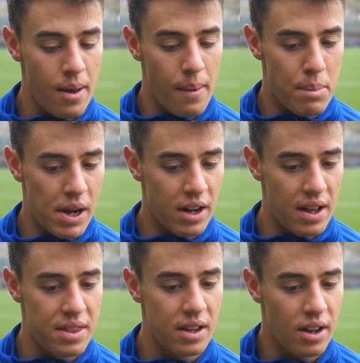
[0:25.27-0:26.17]
but I
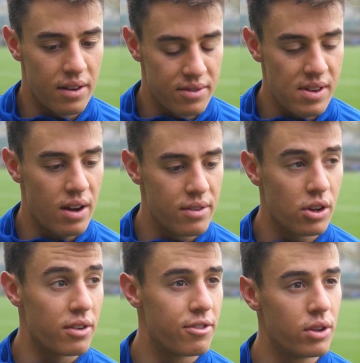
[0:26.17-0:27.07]
think I've
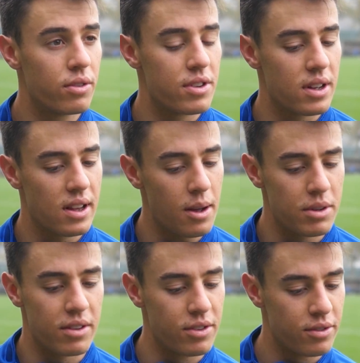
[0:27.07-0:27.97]
got a feel for the club
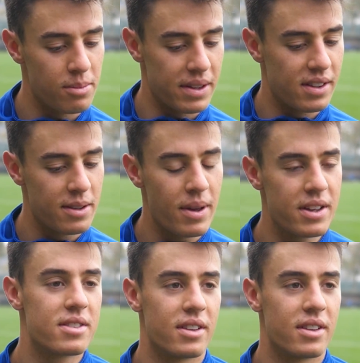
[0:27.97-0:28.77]
and a feel for my teammates,